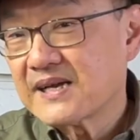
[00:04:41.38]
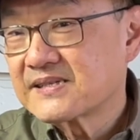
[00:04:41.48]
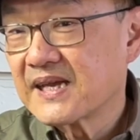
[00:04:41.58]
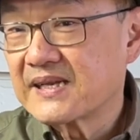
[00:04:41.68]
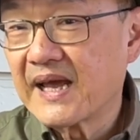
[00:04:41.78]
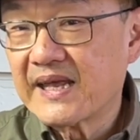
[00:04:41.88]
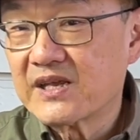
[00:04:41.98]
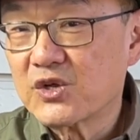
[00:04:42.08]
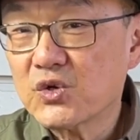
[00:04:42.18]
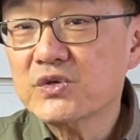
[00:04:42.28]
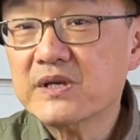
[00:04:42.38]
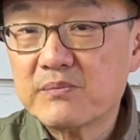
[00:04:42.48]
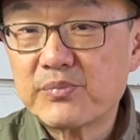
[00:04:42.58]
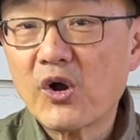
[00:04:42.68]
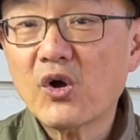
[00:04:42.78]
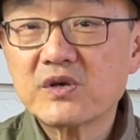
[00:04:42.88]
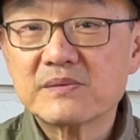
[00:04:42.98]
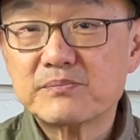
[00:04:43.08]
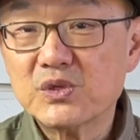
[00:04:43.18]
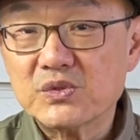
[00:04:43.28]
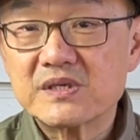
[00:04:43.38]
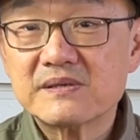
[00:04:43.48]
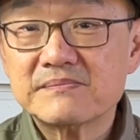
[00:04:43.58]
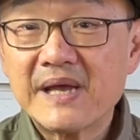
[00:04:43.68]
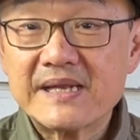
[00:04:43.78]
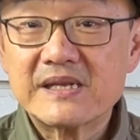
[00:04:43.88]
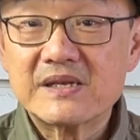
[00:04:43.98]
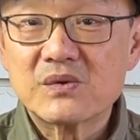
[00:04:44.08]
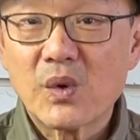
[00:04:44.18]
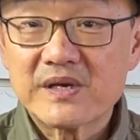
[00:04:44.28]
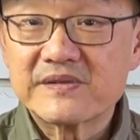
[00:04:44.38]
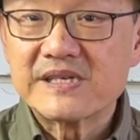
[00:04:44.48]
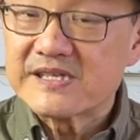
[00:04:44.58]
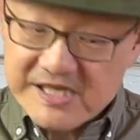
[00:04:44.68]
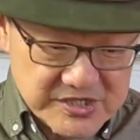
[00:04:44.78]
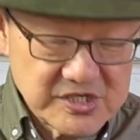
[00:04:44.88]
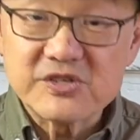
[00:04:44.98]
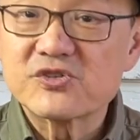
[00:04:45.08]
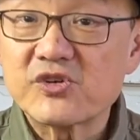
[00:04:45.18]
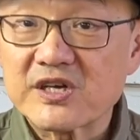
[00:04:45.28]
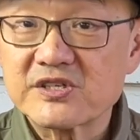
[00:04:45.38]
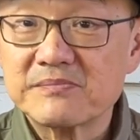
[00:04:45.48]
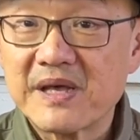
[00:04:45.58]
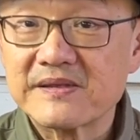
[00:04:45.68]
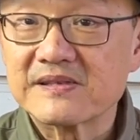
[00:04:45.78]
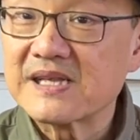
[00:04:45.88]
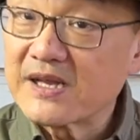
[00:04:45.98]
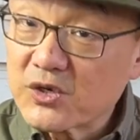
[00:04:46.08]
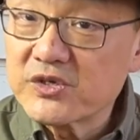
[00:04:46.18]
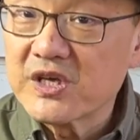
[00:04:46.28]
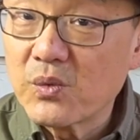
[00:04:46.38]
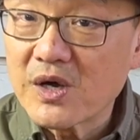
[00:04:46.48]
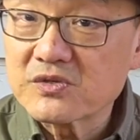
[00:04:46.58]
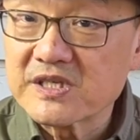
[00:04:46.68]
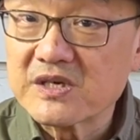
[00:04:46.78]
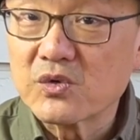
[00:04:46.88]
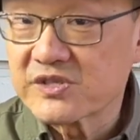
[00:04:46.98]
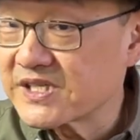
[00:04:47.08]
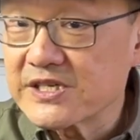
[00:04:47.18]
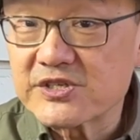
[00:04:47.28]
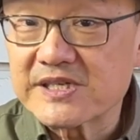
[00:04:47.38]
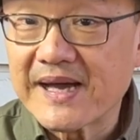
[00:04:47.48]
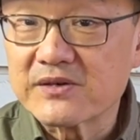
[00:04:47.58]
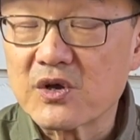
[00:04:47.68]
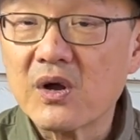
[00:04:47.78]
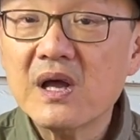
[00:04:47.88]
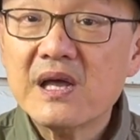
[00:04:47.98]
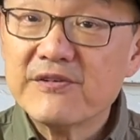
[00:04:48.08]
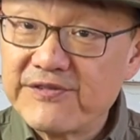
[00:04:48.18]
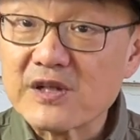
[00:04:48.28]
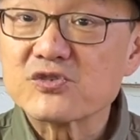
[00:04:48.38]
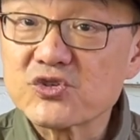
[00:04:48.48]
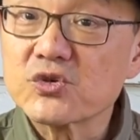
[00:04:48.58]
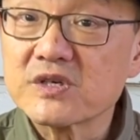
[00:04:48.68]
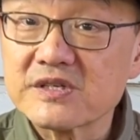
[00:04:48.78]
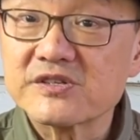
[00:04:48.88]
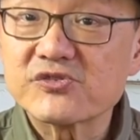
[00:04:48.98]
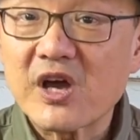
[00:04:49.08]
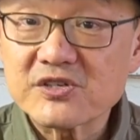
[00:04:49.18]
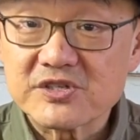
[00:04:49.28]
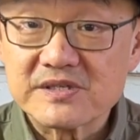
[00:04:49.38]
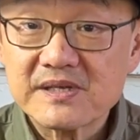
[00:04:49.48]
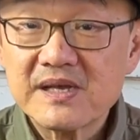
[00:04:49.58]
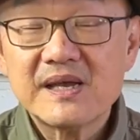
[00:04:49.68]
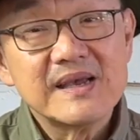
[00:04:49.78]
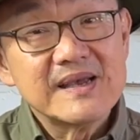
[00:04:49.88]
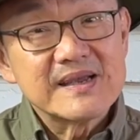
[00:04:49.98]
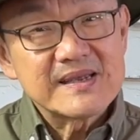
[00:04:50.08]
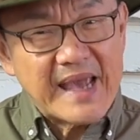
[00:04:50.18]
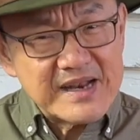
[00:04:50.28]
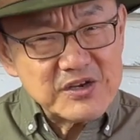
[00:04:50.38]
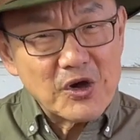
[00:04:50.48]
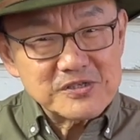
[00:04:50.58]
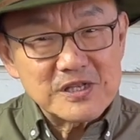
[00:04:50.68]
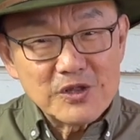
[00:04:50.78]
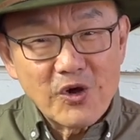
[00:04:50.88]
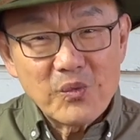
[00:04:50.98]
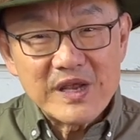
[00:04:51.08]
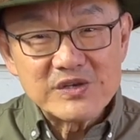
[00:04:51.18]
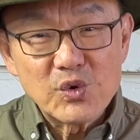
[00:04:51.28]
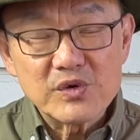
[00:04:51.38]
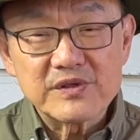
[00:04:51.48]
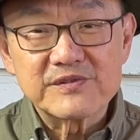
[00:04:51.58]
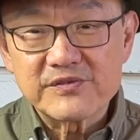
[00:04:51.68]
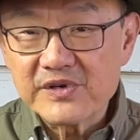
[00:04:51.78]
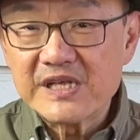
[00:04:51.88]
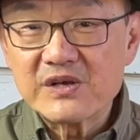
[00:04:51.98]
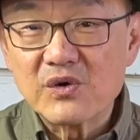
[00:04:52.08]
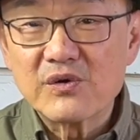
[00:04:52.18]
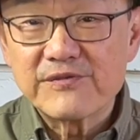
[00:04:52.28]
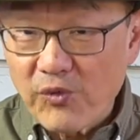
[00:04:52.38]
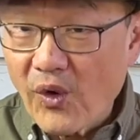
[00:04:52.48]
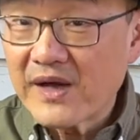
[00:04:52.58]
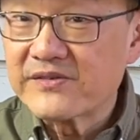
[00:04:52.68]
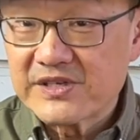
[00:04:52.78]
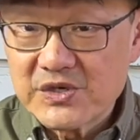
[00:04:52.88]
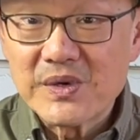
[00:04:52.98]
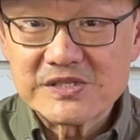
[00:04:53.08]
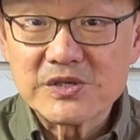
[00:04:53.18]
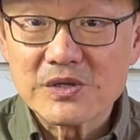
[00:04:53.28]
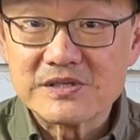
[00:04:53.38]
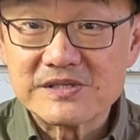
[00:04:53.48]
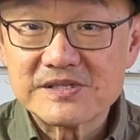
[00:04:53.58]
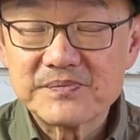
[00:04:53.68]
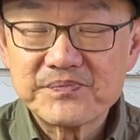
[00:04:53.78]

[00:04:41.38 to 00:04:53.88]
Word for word: said, a good brogue boot made in one of the stitched construction methods like Goodyear welting or stitch down or Veldtschoen construction can cost a long way north of three or 400 US dollars.